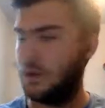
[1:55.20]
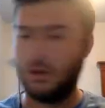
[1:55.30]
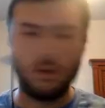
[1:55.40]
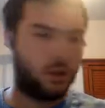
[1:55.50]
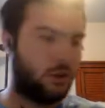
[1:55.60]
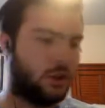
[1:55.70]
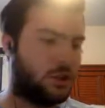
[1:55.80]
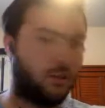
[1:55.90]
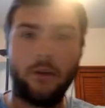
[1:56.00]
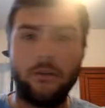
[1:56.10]
Currently
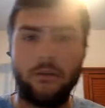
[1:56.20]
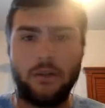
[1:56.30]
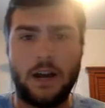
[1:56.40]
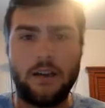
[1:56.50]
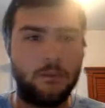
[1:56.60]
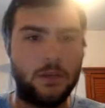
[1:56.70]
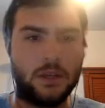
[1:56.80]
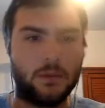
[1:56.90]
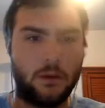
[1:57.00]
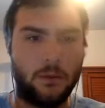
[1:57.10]
12-5
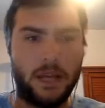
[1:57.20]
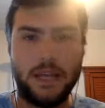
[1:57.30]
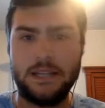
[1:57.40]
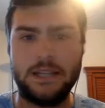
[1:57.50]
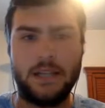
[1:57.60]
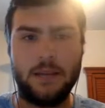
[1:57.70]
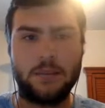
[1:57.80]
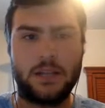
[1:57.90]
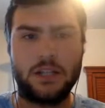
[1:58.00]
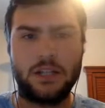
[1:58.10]
because one of my 18
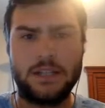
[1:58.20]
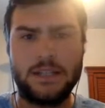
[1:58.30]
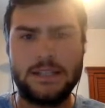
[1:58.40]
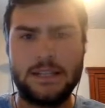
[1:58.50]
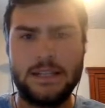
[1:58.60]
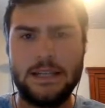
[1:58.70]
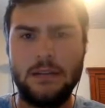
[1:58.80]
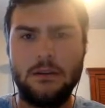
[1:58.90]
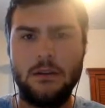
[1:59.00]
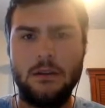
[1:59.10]
games I actually DC'd
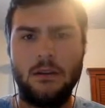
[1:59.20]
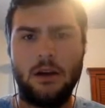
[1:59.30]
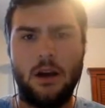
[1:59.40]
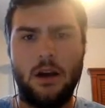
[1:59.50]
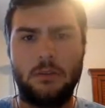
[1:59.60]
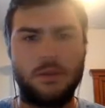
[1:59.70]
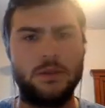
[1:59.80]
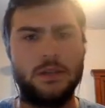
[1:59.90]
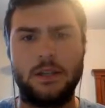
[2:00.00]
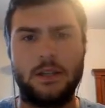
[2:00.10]
in, so
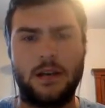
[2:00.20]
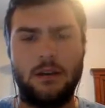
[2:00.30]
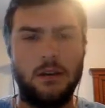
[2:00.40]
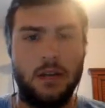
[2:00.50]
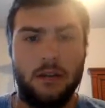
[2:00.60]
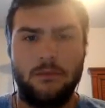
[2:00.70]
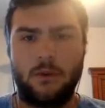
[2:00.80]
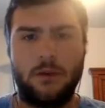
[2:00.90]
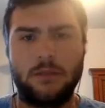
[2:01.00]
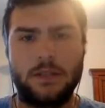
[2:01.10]
it didn't count, and for whatever reason